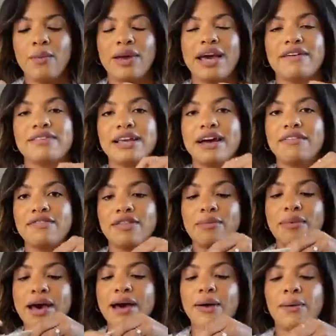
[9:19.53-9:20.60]
we have to have
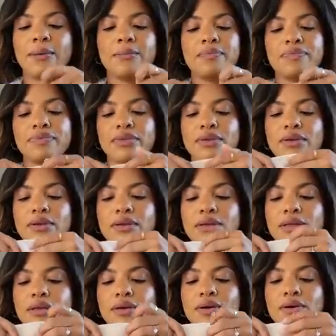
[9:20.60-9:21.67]
them out
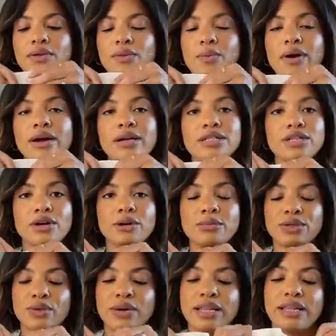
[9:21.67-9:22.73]
on the
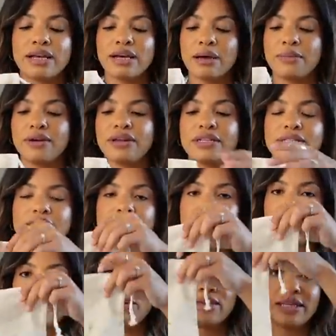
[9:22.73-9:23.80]
worktops or in the cupboards. So
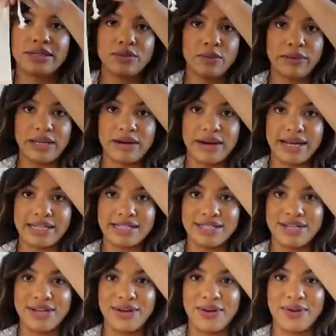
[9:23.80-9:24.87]
I thought this would be nice
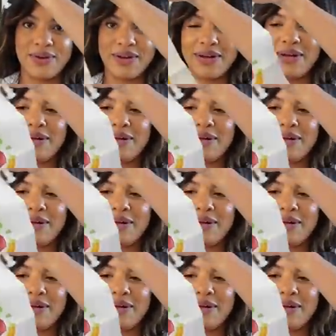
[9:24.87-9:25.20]
to